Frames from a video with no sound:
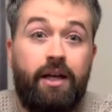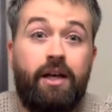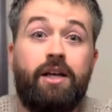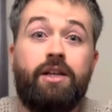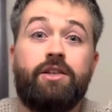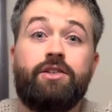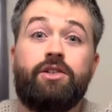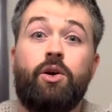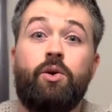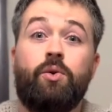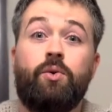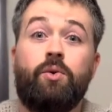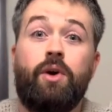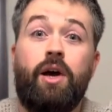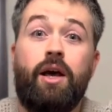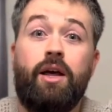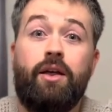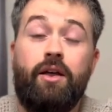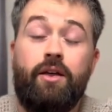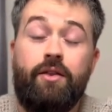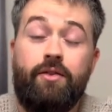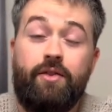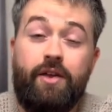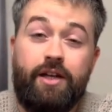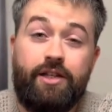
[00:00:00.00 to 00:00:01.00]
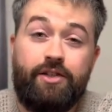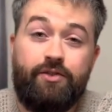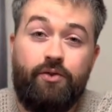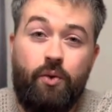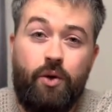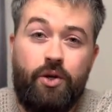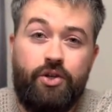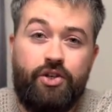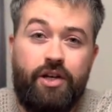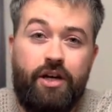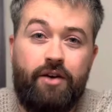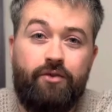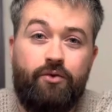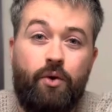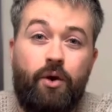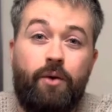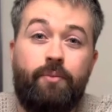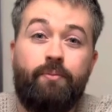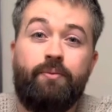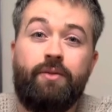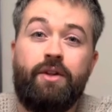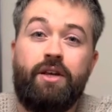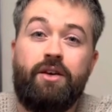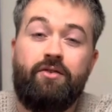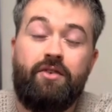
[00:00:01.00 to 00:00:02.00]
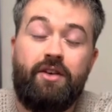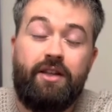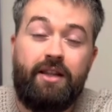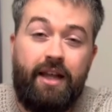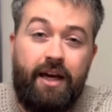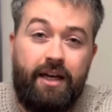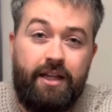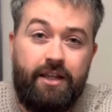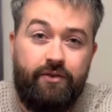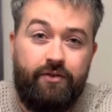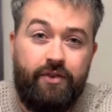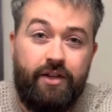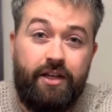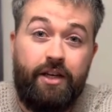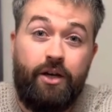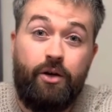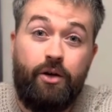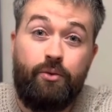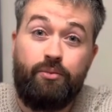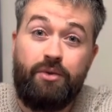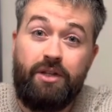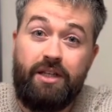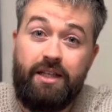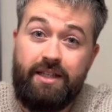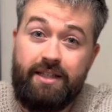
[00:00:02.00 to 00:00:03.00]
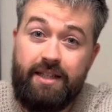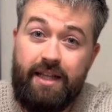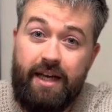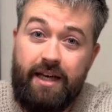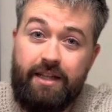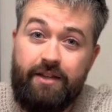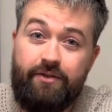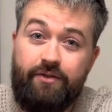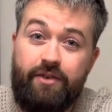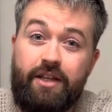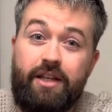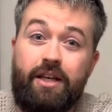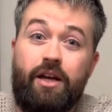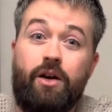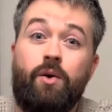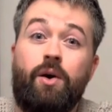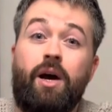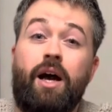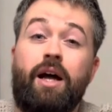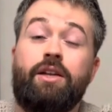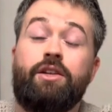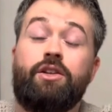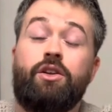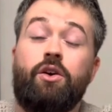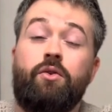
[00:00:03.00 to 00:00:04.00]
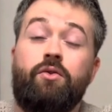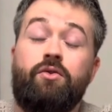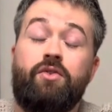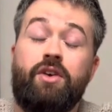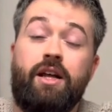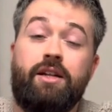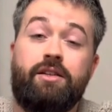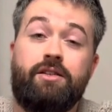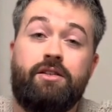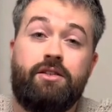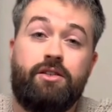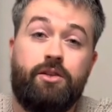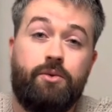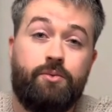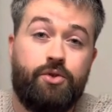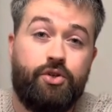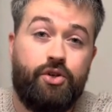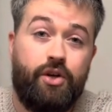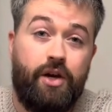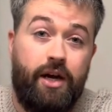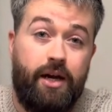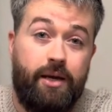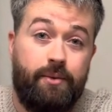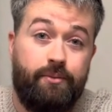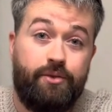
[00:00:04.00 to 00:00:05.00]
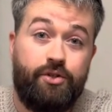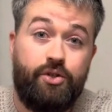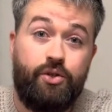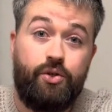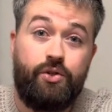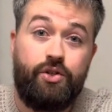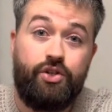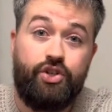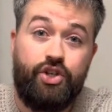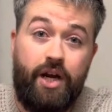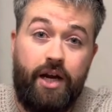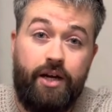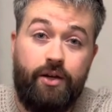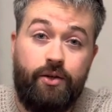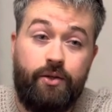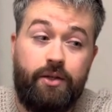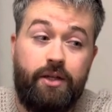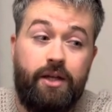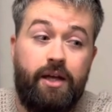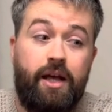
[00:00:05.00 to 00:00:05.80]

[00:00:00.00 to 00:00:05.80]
So thanks for watching, everyone. If you like the video, please like the video and don't forget to subscribe to the channel.